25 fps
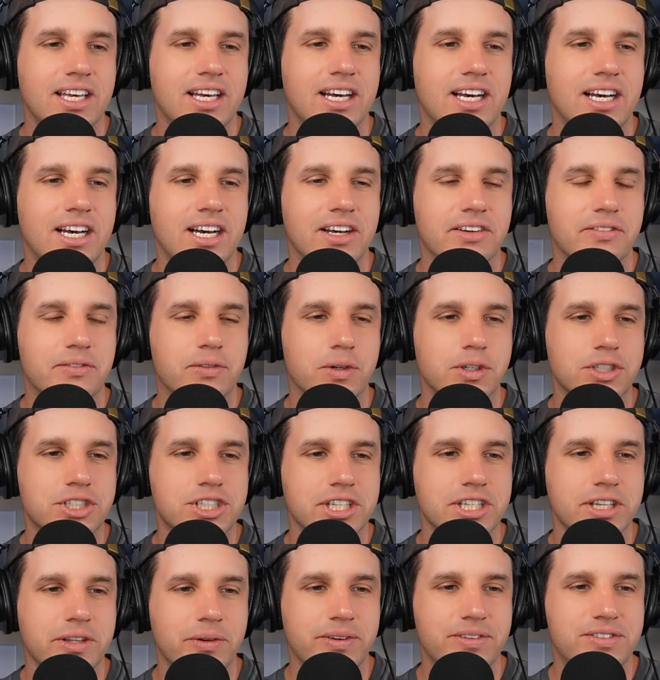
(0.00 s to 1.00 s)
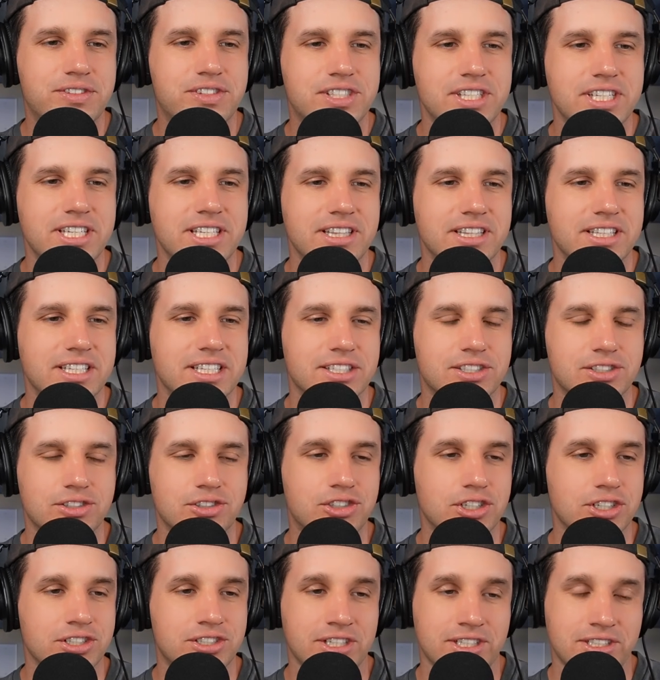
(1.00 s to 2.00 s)
Unfortunately, we've seen this
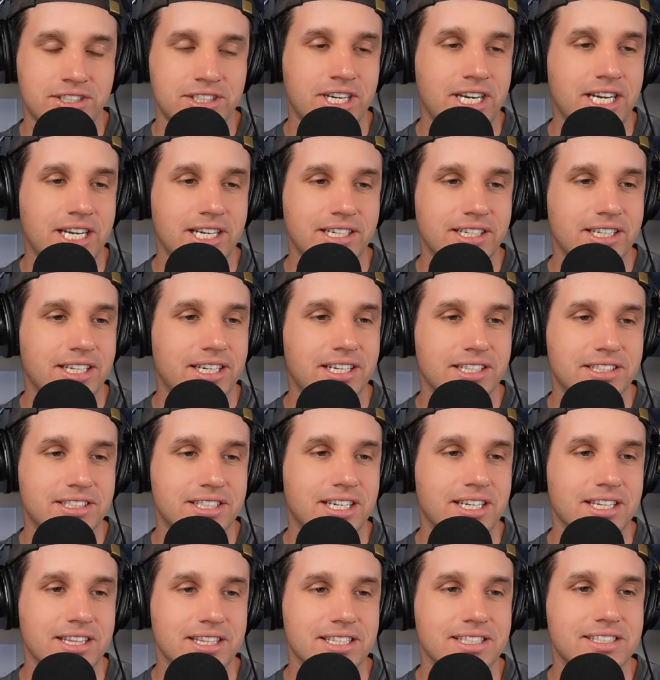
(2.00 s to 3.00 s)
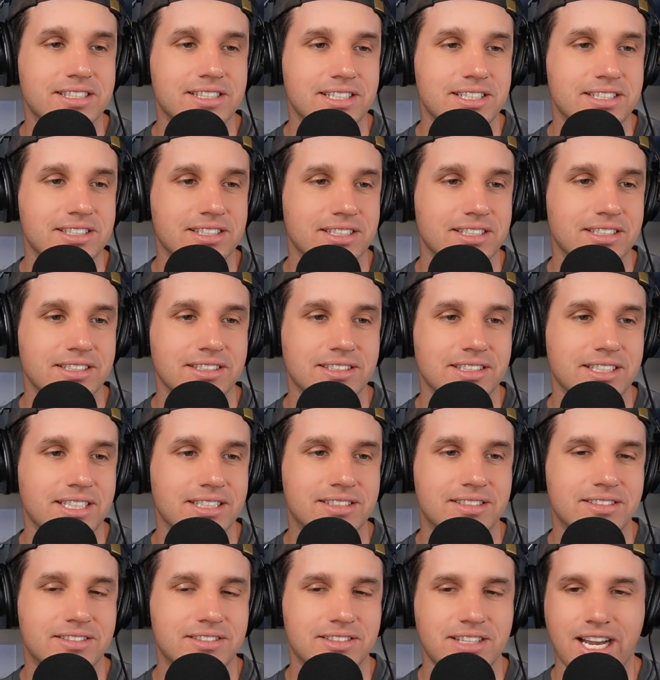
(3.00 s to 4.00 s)
just a ton this season.
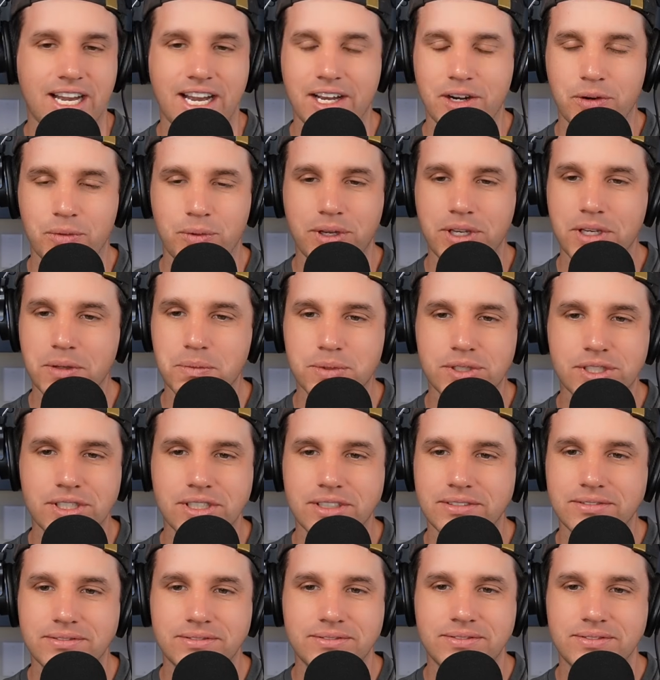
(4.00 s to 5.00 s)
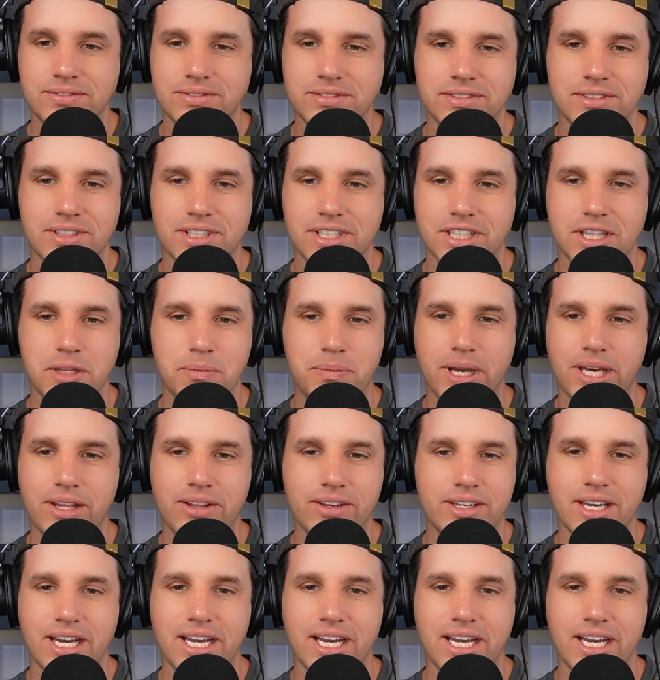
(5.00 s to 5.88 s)
It's Zion Williamson. Like the